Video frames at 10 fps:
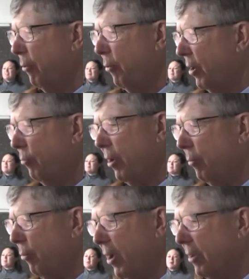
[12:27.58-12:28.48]
of a
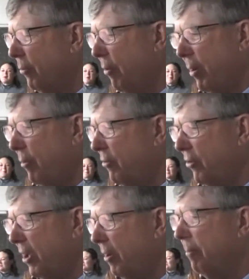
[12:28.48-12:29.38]
win-win-win the way
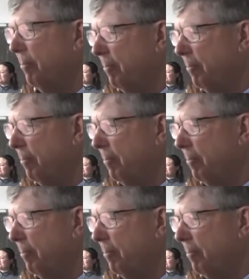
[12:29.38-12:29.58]
we see it.